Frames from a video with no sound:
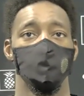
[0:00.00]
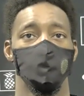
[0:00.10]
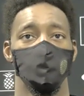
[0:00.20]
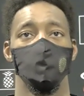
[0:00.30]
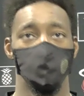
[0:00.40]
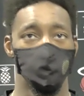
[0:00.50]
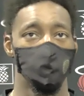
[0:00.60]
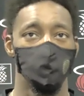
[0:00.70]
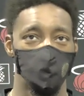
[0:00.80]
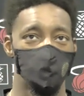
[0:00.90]
You know,
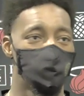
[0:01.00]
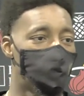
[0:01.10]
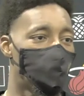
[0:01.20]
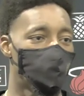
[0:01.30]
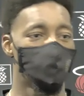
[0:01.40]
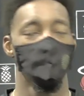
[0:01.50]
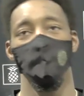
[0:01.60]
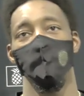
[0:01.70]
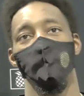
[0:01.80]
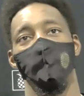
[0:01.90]
food tastes better.
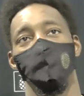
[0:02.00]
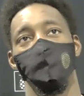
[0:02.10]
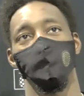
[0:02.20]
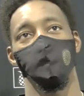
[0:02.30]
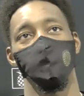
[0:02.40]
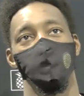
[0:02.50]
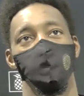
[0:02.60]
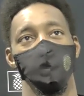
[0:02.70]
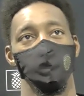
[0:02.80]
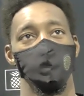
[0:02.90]
Things get to
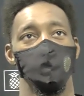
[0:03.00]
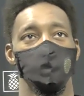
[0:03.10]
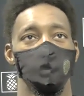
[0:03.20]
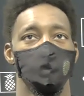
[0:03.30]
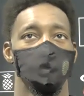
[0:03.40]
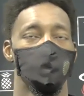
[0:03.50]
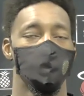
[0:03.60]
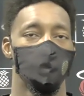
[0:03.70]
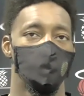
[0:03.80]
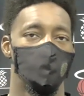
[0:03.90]
sleep easier.
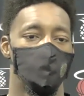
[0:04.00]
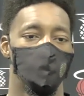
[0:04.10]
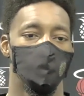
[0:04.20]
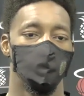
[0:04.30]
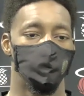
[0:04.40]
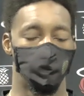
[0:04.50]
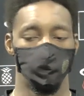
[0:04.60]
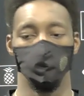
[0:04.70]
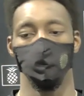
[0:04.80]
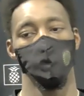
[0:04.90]
Like
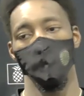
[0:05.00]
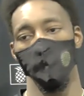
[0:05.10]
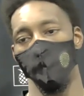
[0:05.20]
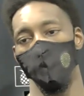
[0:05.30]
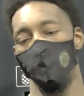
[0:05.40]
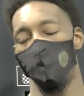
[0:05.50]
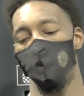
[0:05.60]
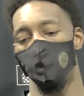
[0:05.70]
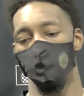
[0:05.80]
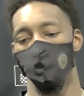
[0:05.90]
I
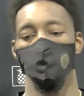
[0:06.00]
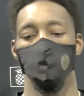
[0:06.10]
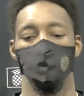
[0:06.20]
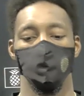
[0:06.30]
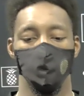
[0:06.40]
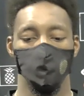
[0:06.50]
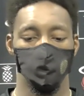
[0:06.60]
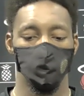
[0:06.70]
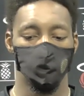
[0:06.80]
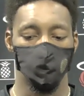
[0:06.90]
always say, man, there's no
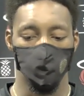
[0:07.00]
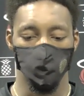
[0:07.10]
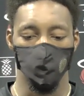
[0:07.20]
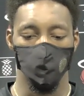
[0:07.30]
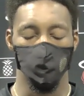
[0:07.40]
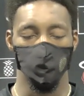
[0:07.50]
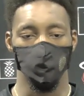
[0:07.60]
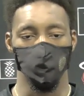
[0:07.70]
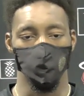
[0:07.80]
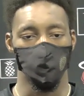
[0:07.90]
in
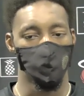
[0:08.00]
between.